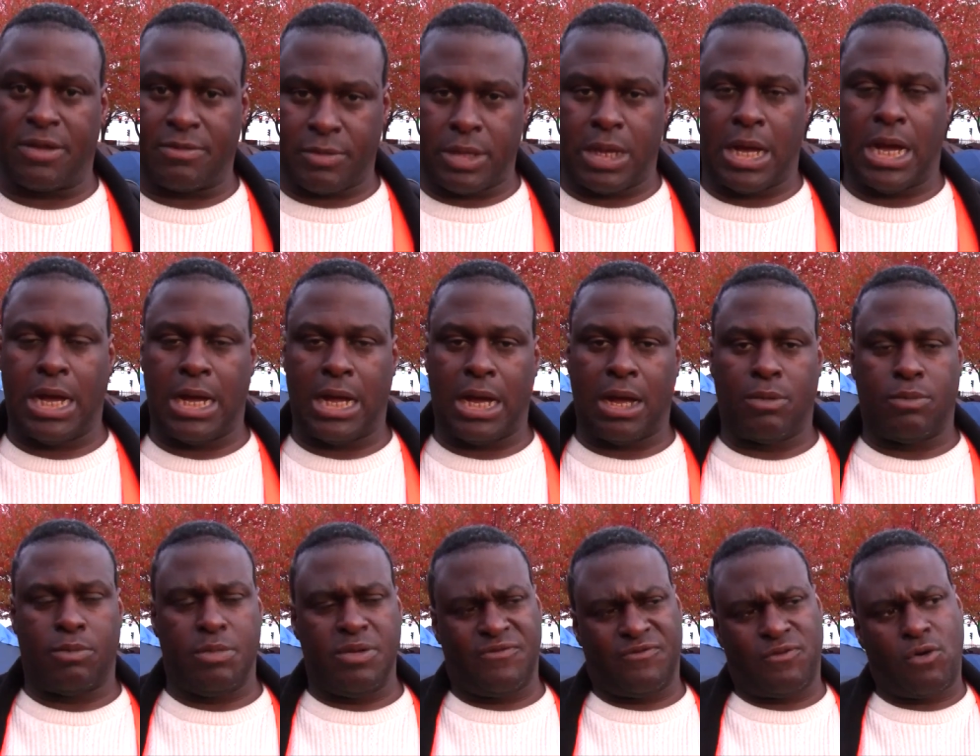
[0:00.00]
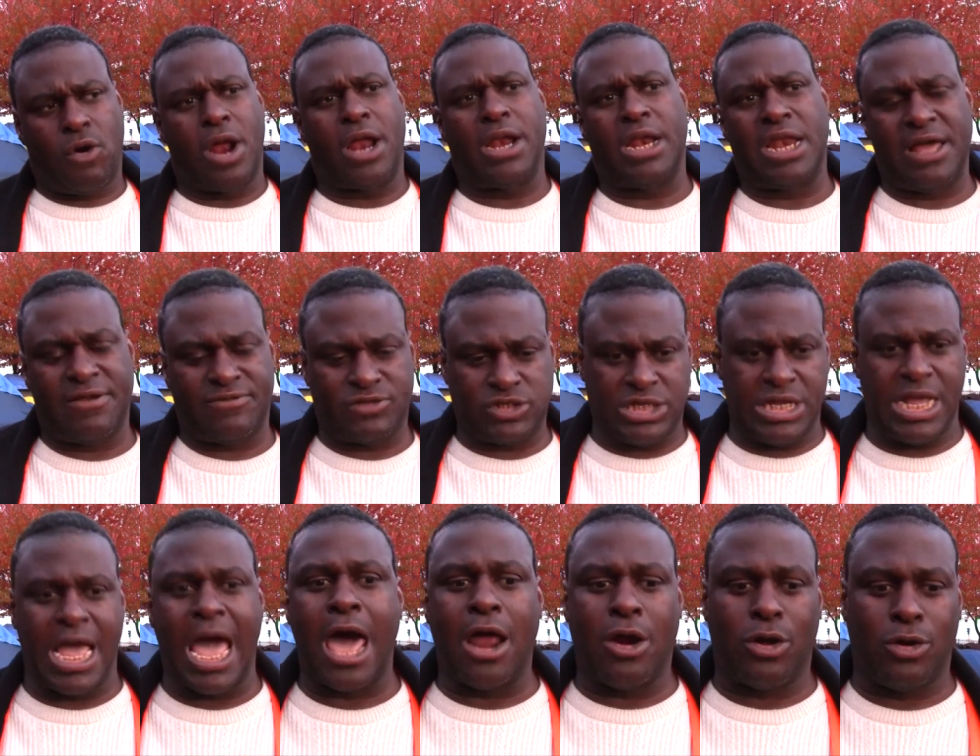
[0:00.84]
Uh, before I left
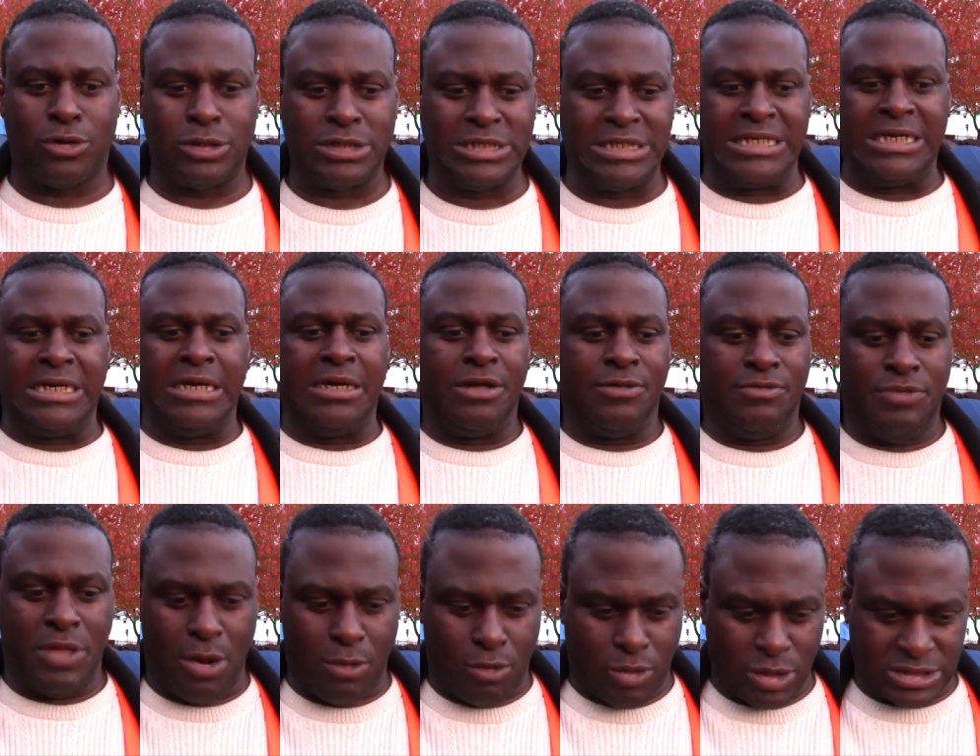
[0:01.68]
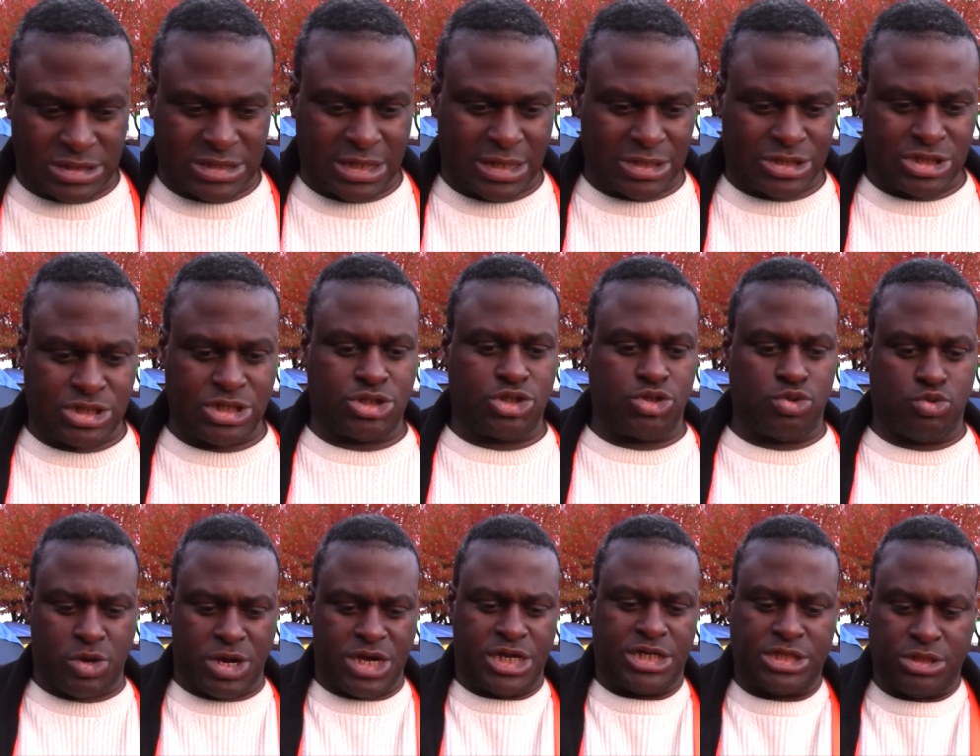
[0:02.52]
Seattle, there was a
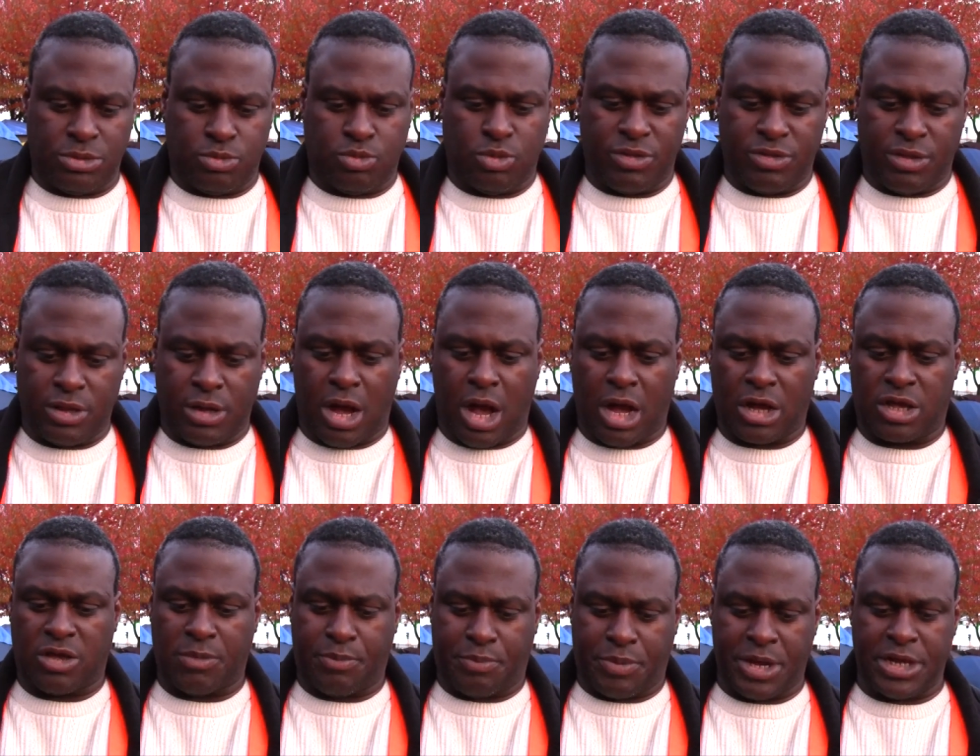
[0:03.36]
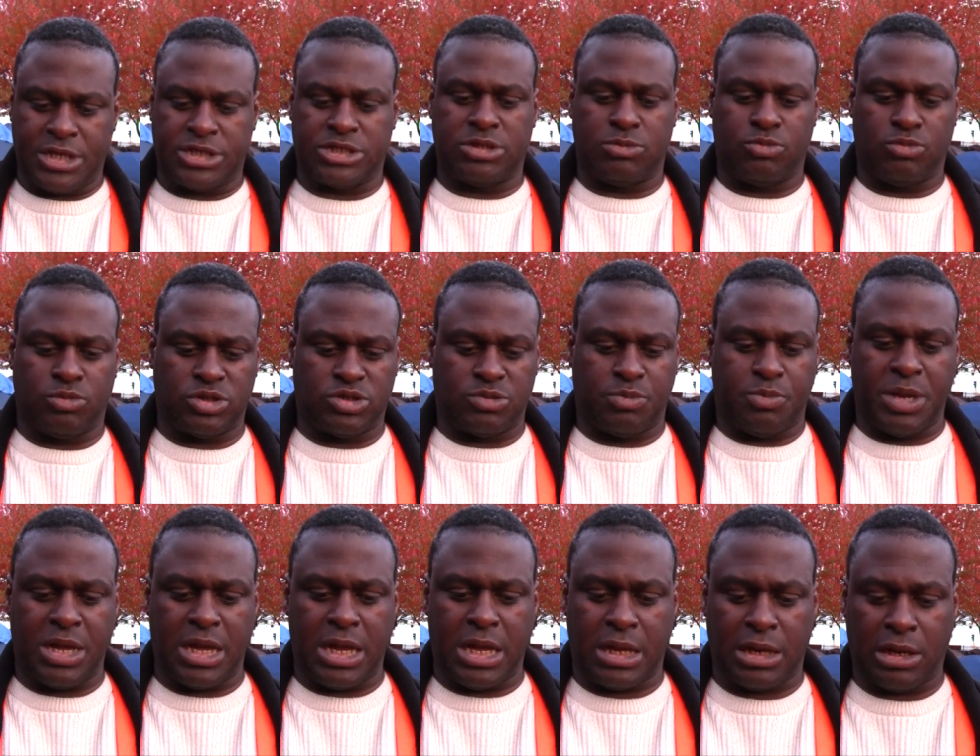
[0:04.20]
situation when the occupation
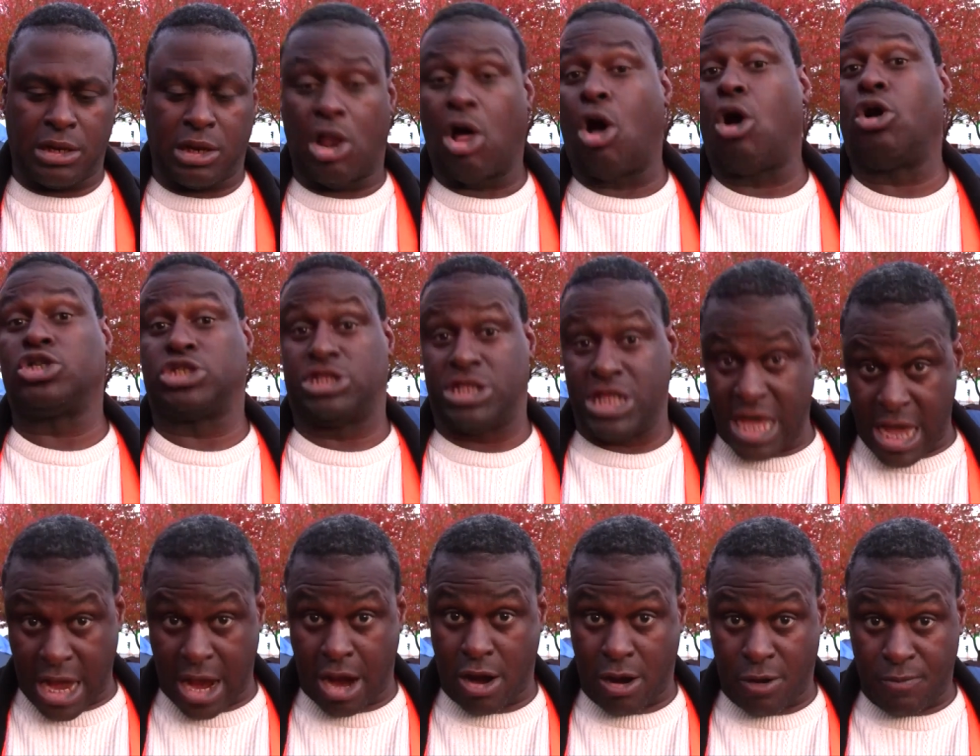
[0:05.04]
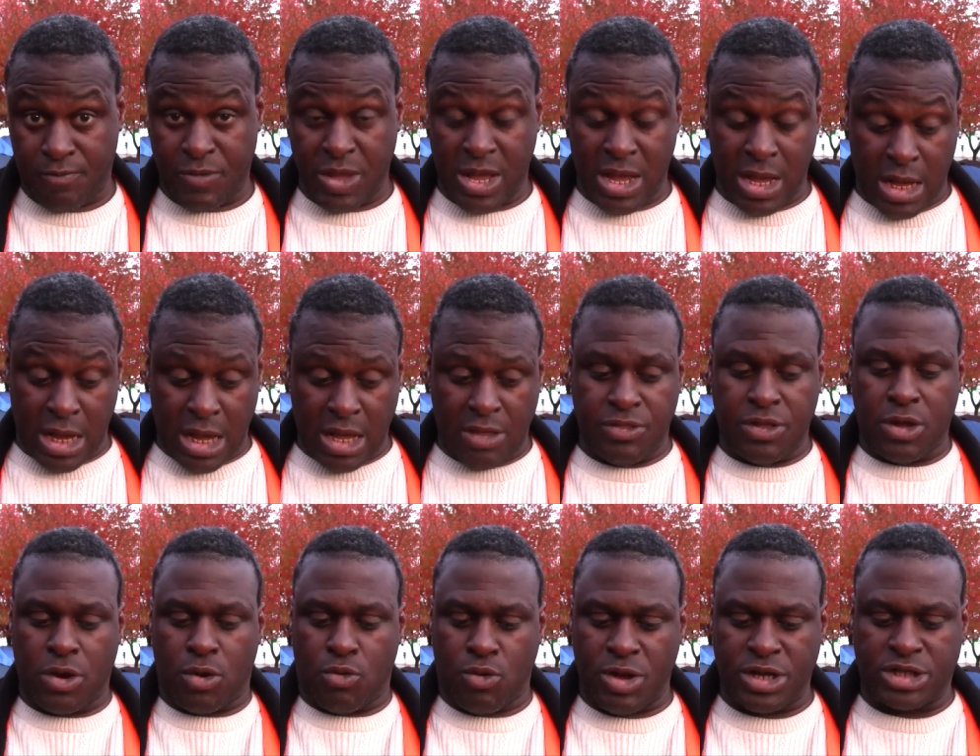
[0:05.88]
was being lost there in
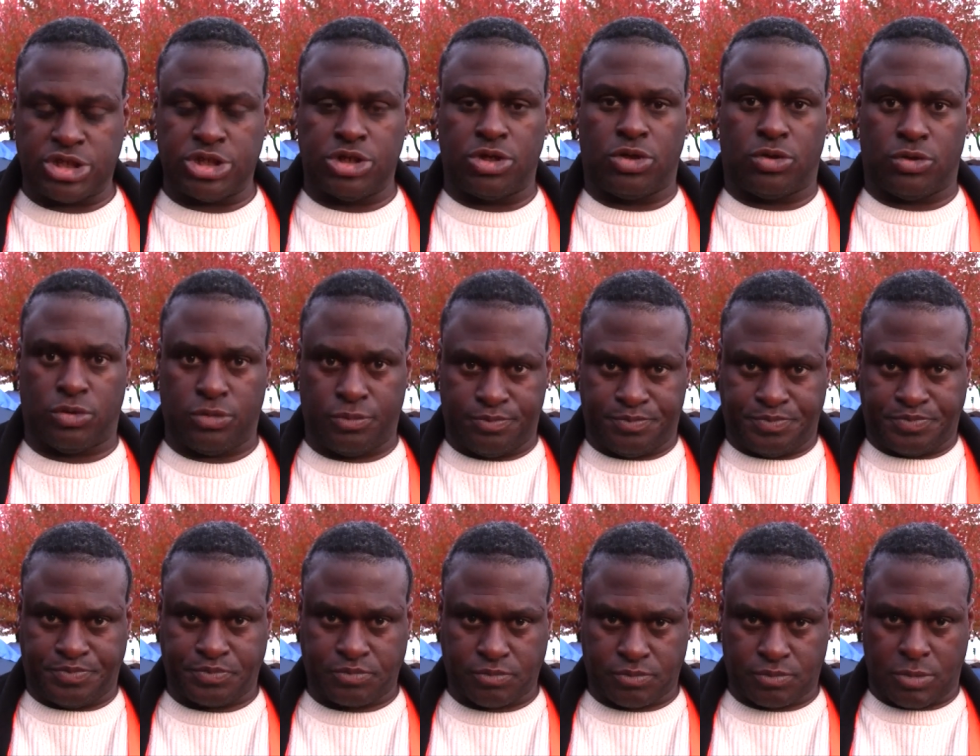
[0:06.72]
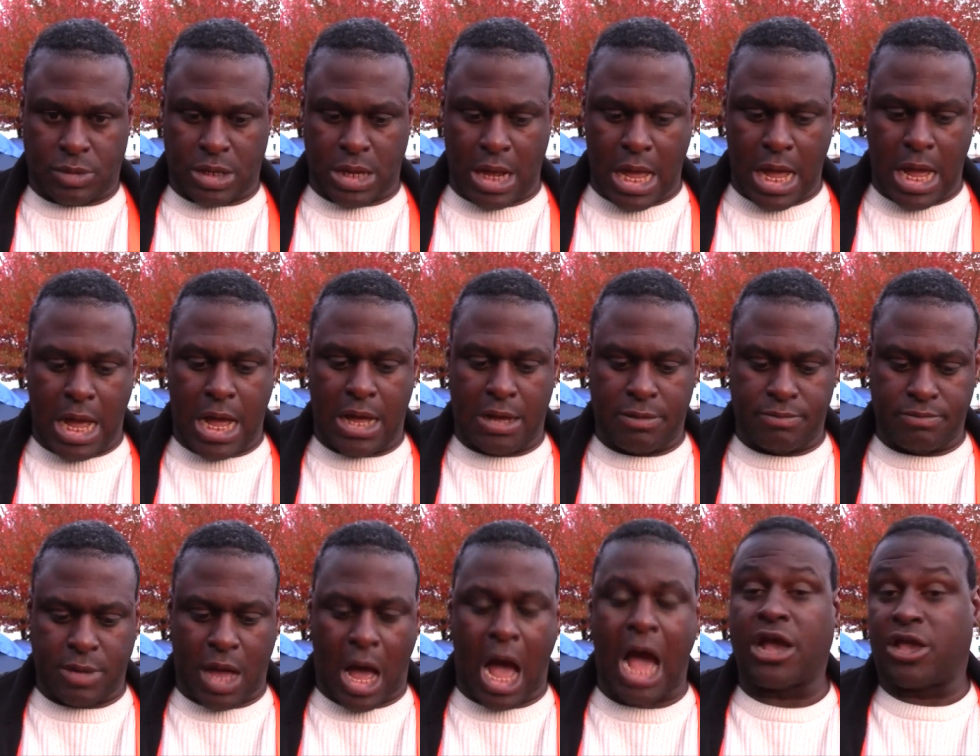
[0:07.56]
the original
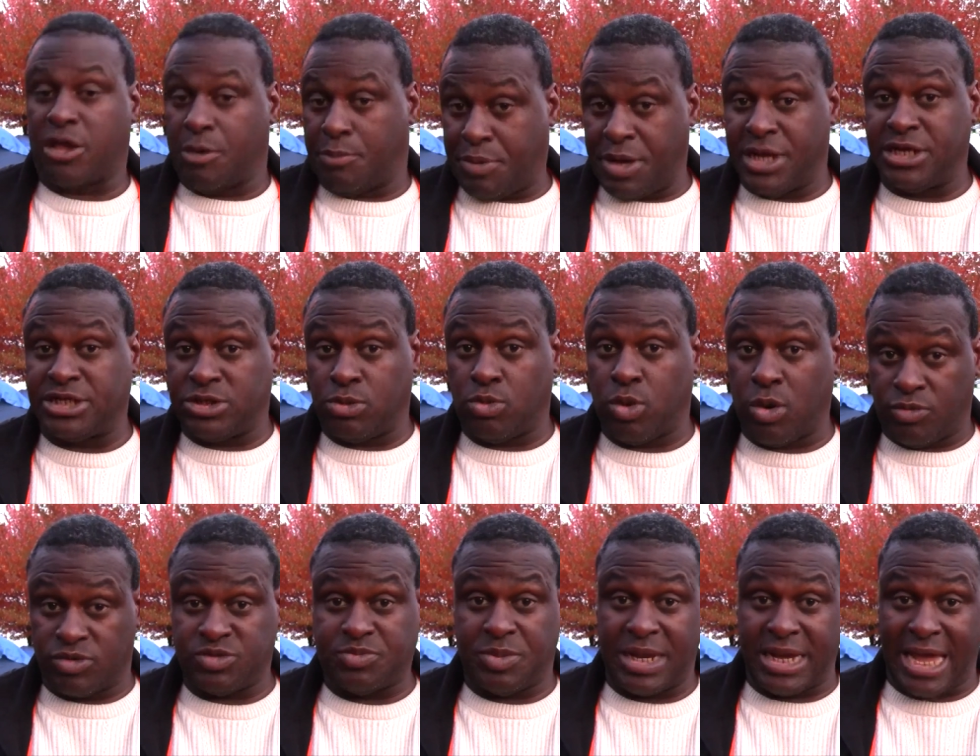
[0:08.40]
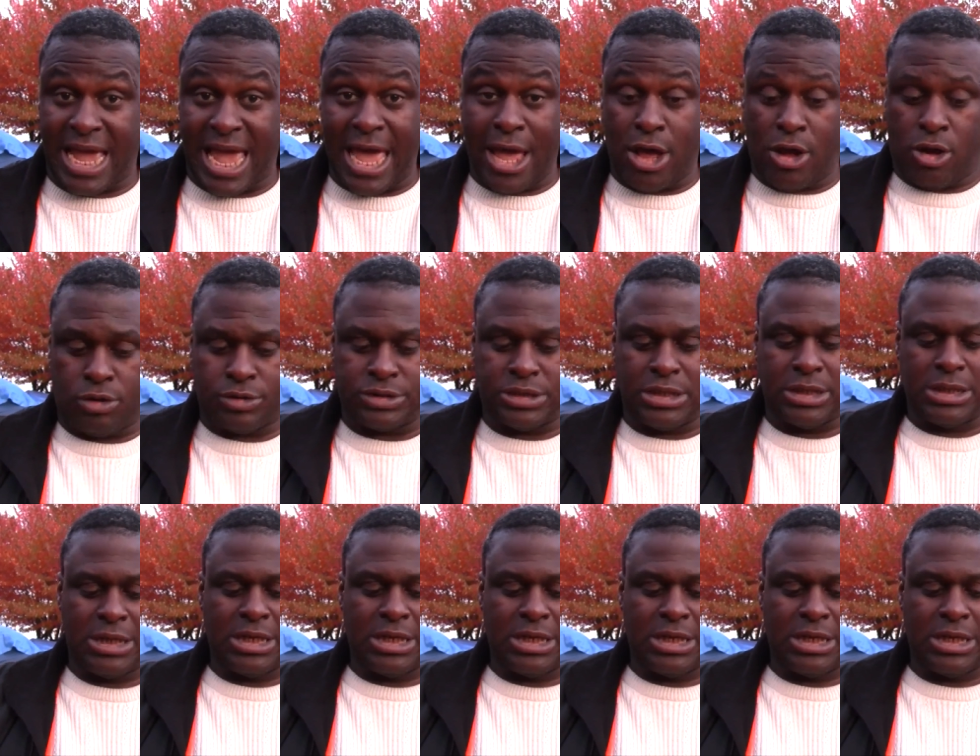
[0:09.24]
uh, occupation where it was being held.